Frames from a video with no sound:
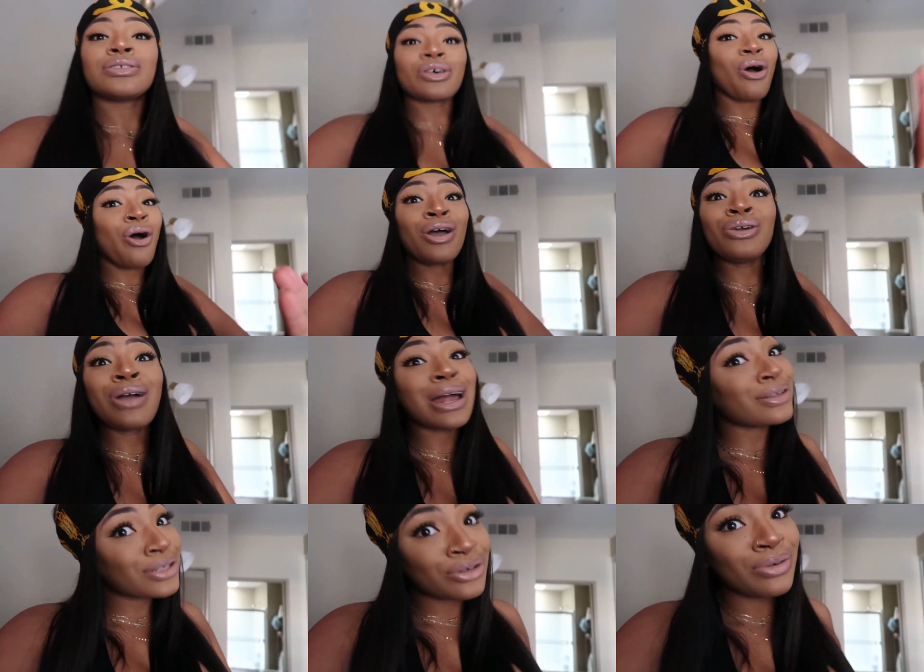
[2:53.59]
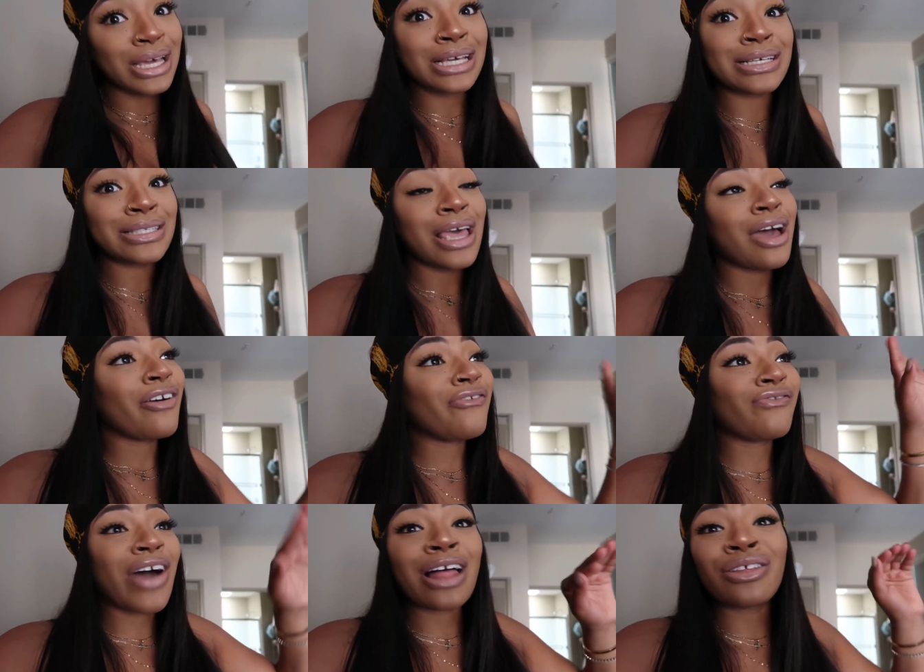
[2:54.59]
So all you got to do is
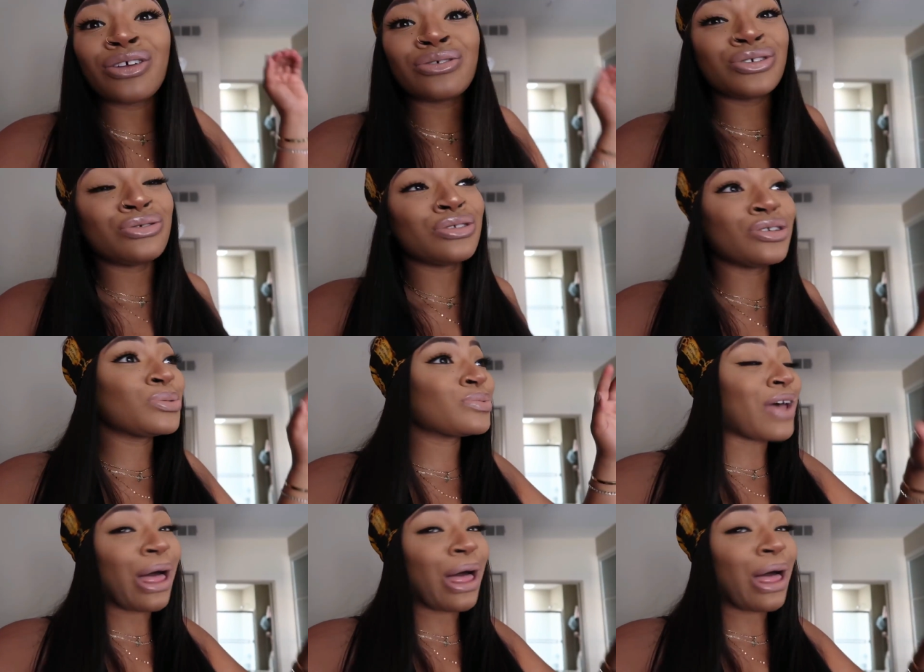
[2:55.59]
follow those YouTubes,